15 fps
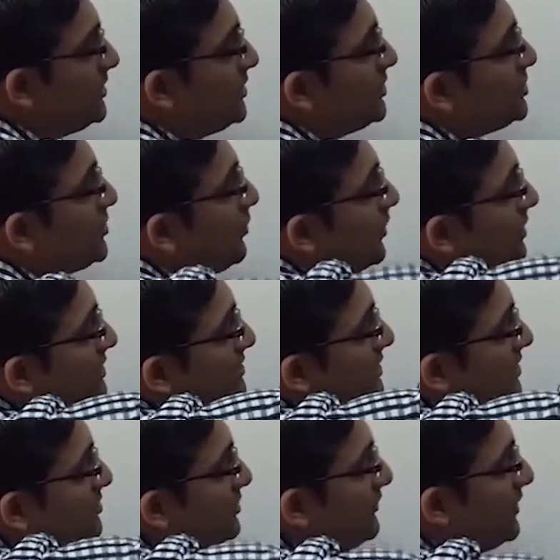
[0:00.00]
So what is
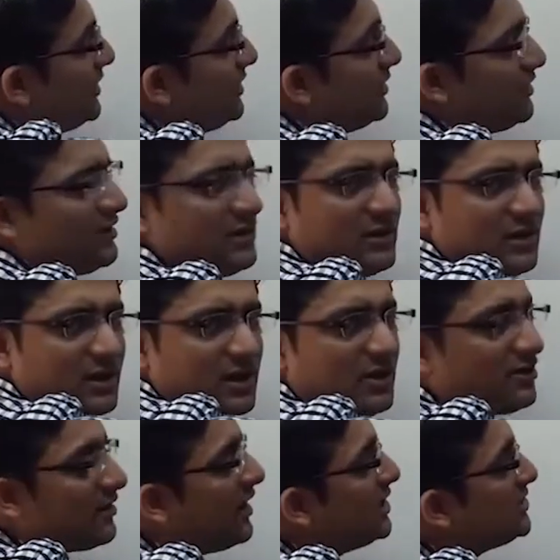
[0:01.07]
this over here? A
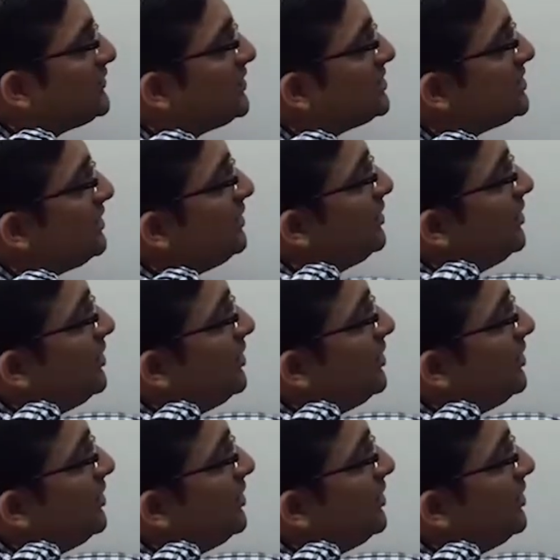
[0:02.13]
transversal.